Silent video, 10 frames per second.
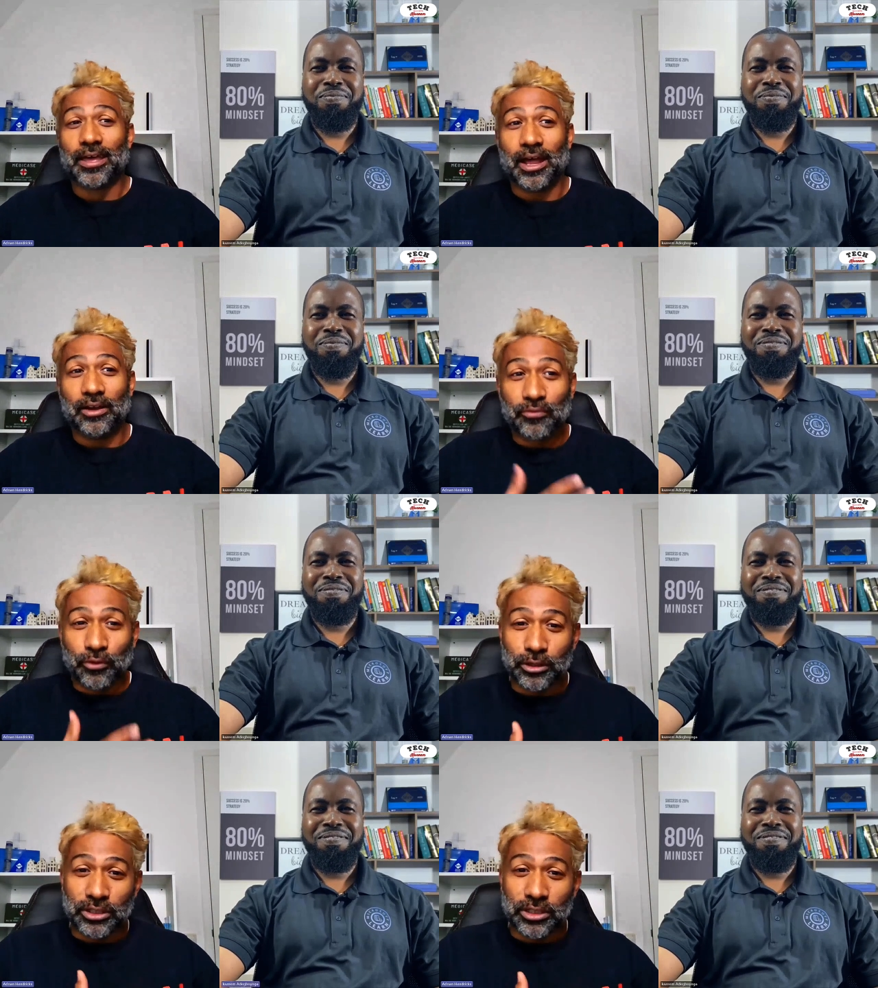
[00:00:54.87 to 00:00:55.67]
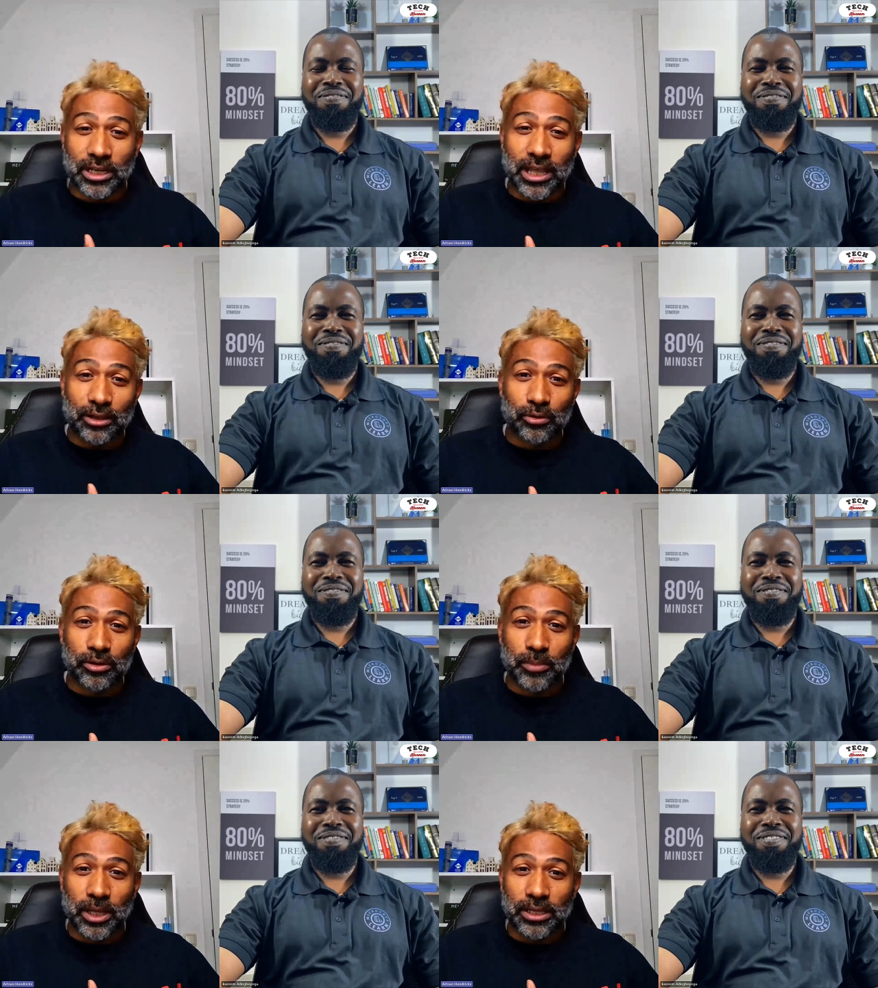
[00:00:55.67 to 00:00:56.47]
Speaker 1: unfortunately, I
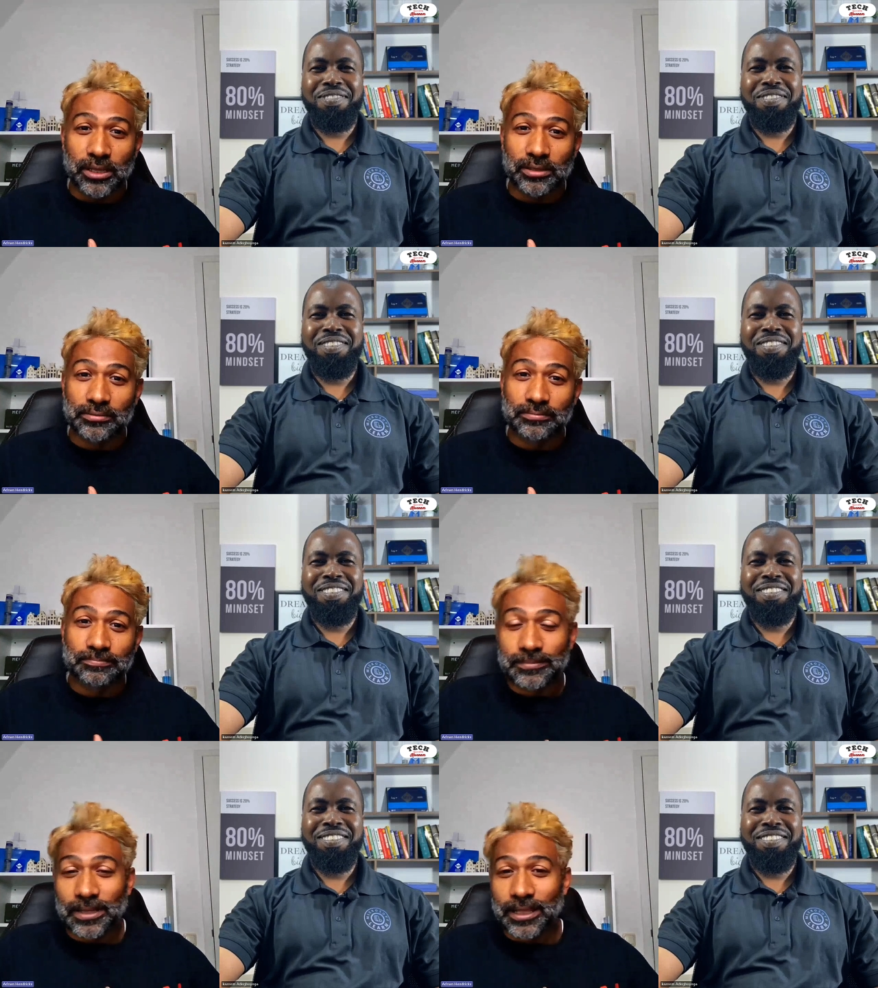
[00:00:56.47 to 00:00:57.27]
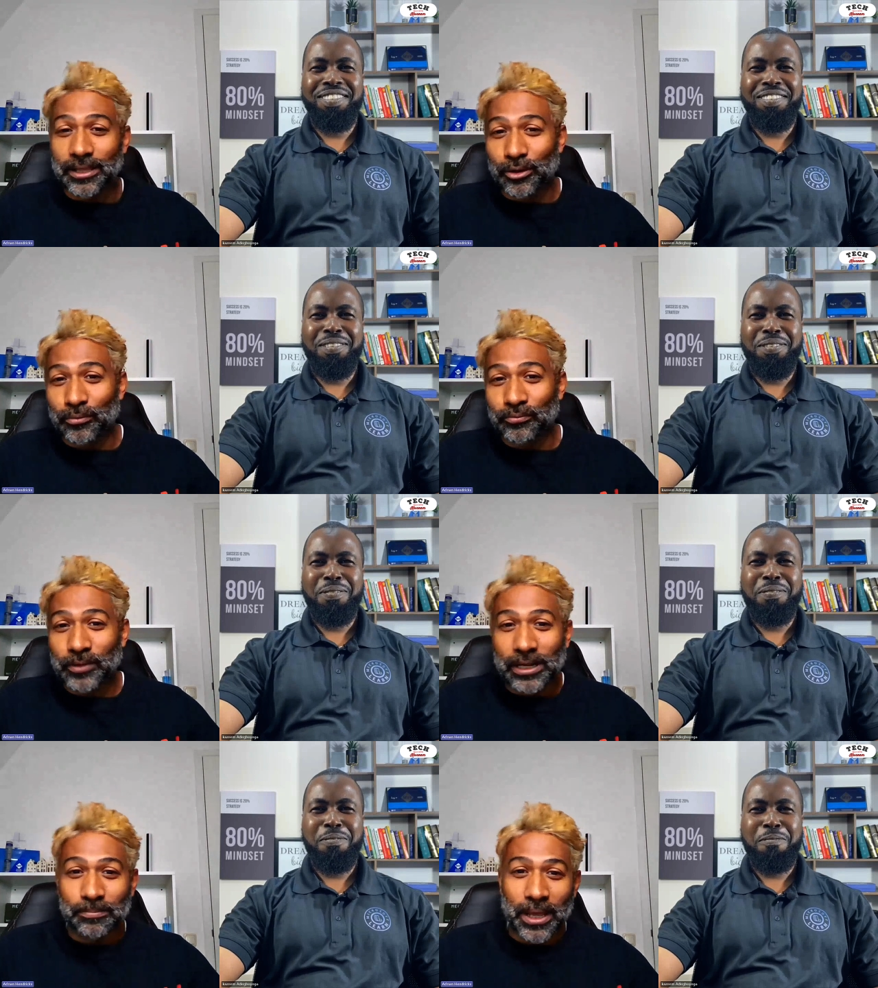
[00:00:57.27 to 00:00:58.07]
couldn't make it you know,
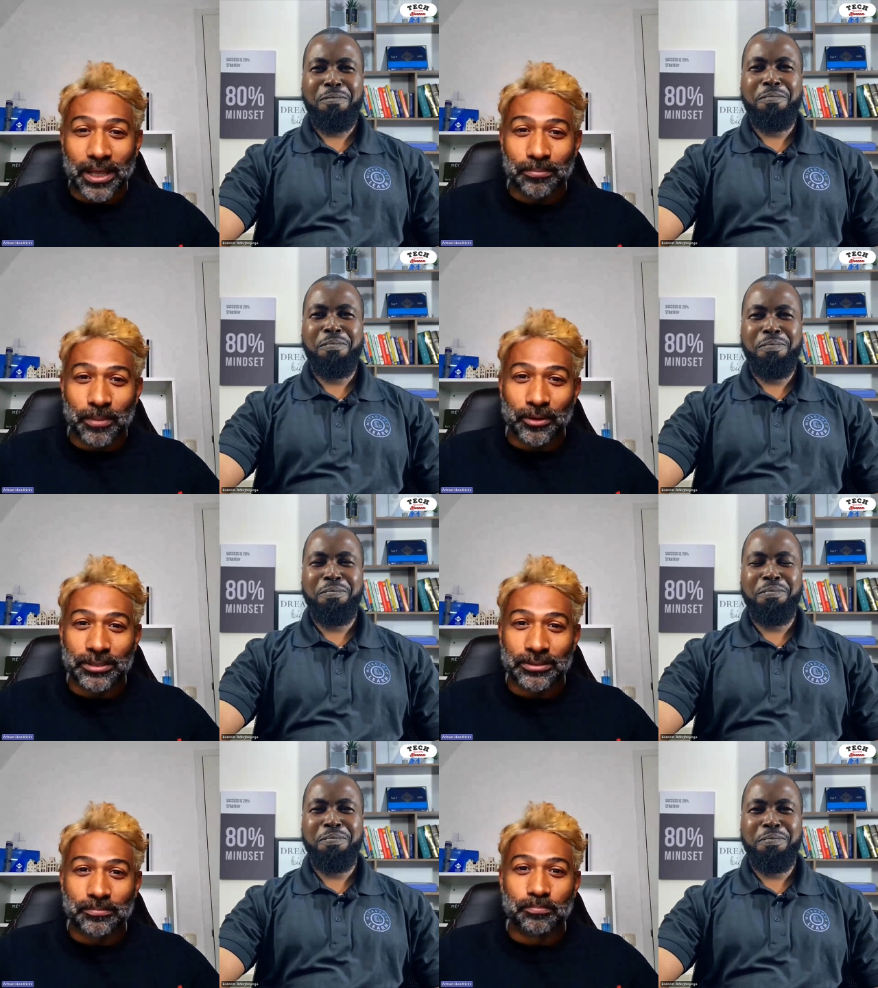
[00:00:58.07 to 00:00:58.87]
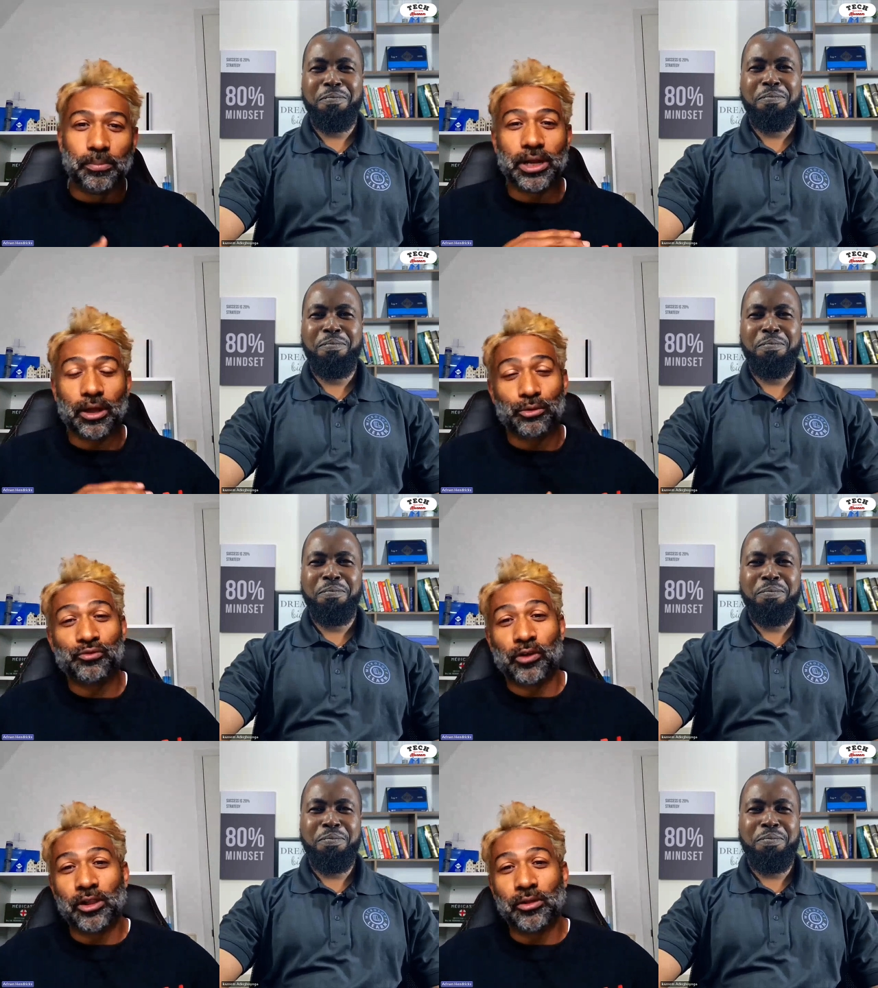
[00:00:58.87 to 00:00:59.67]
feeling bad about it, but I was
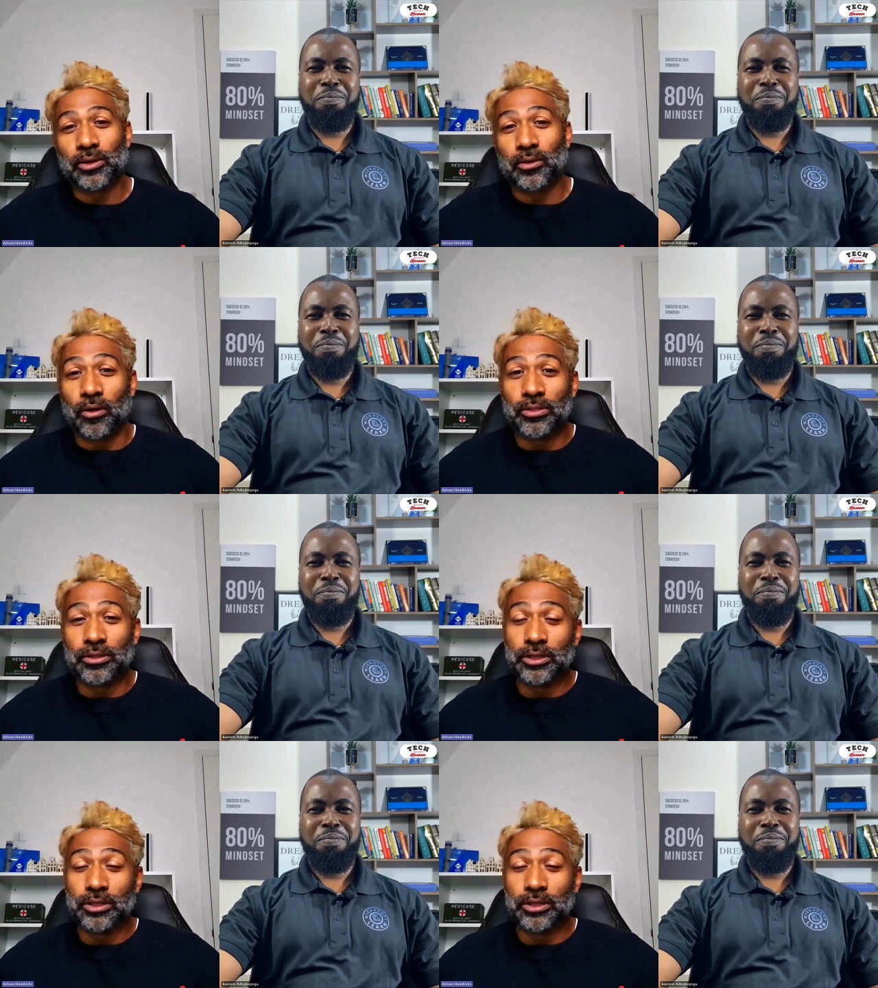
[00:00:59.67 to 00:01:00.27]
following all the